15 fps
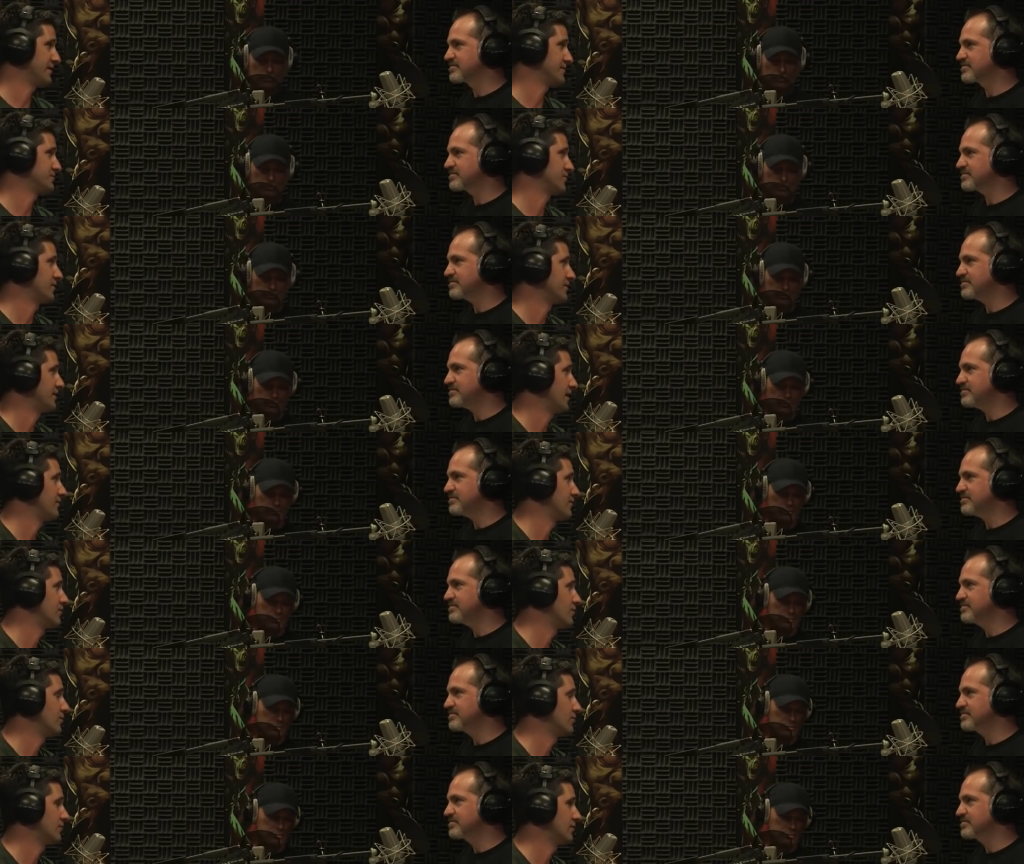Speaker 1: is where the
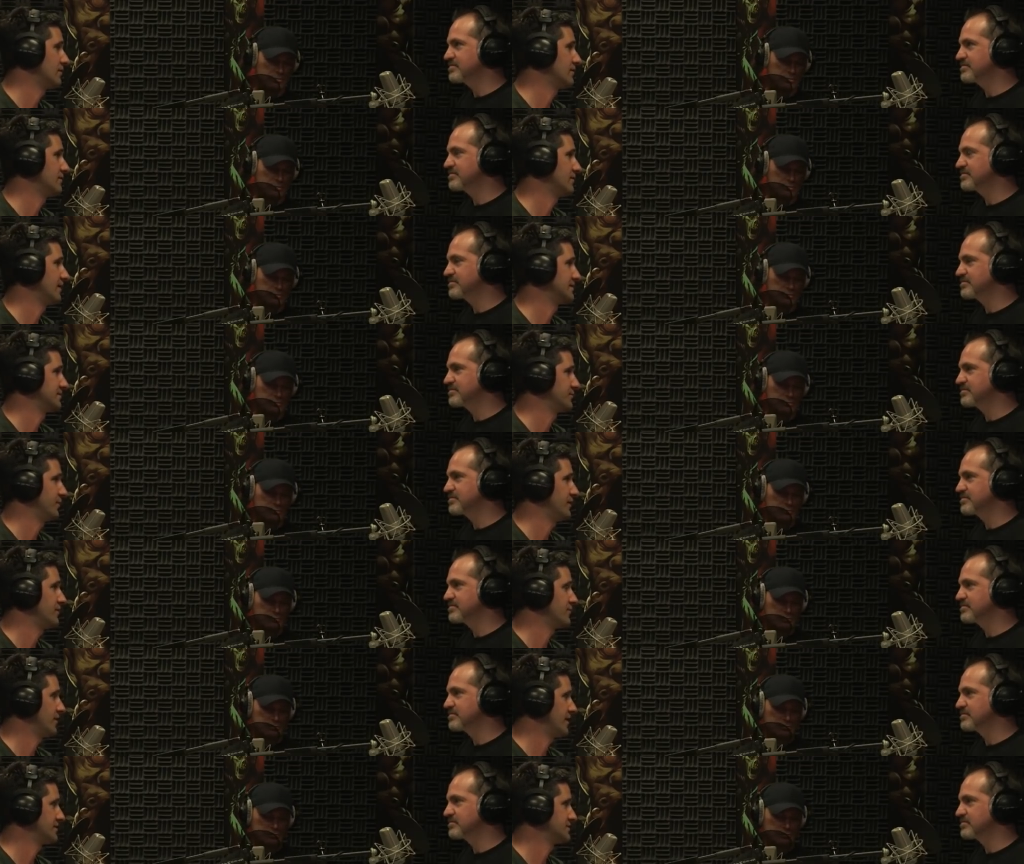Aarakocra as a
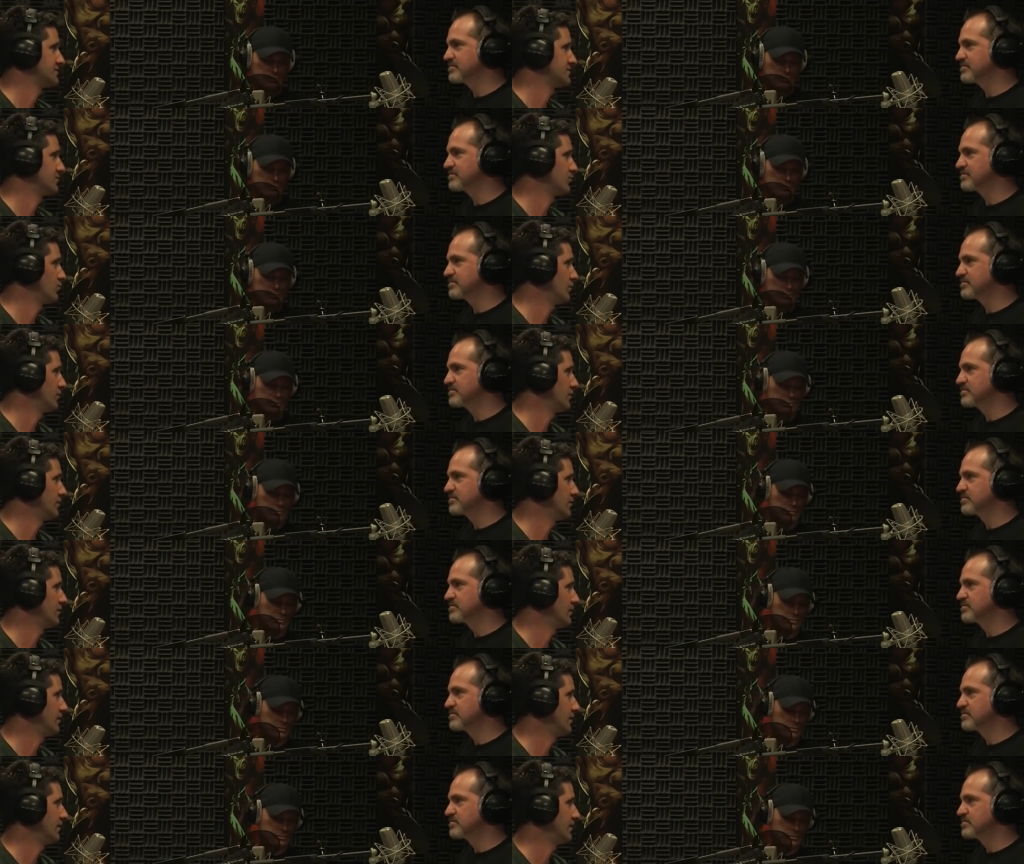player race
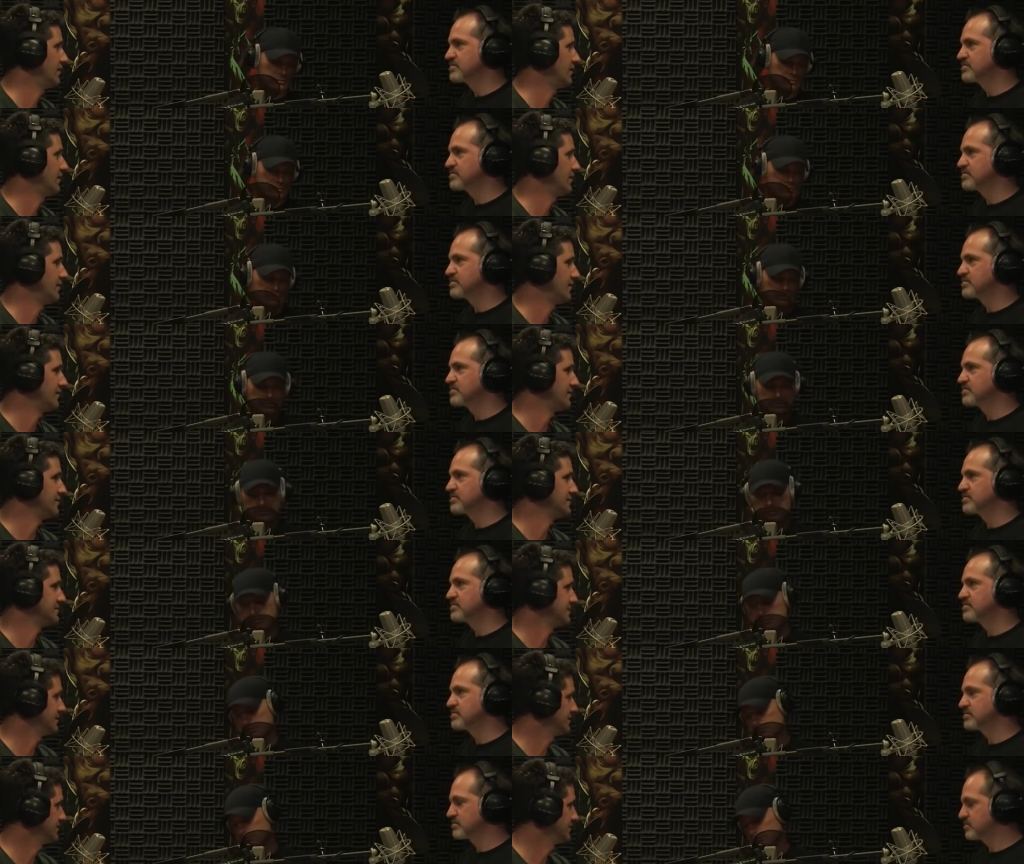were uh, uh,
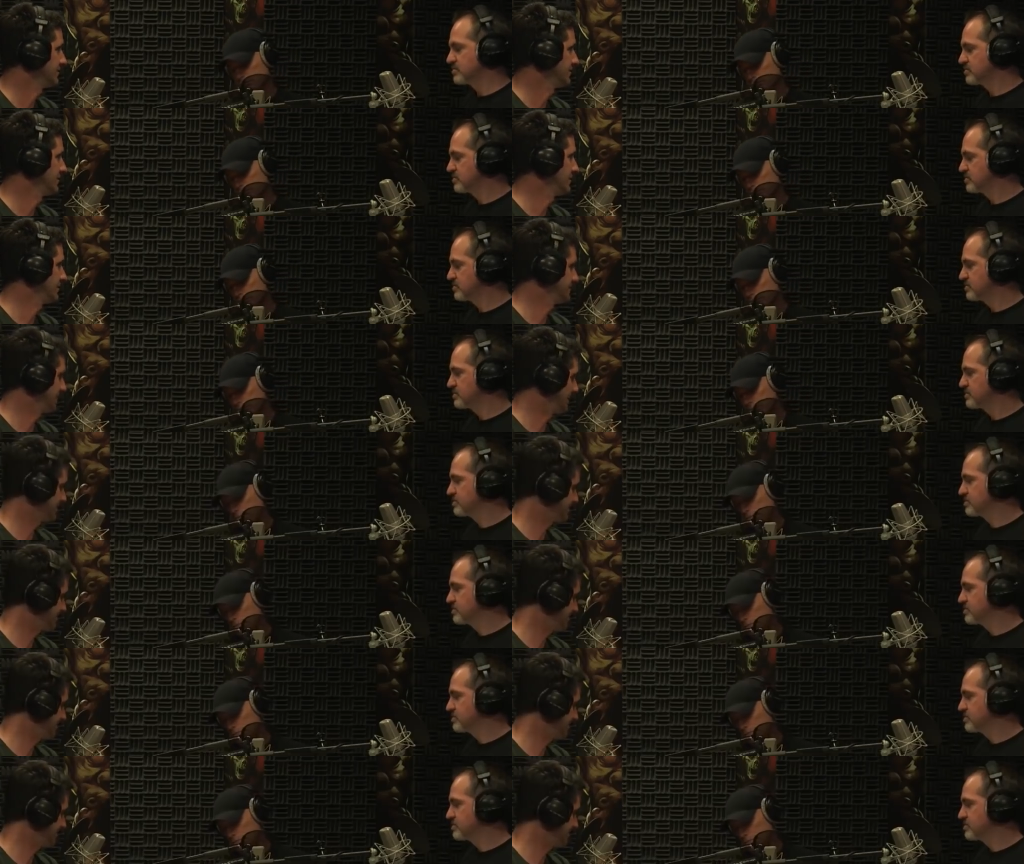listed. Is that?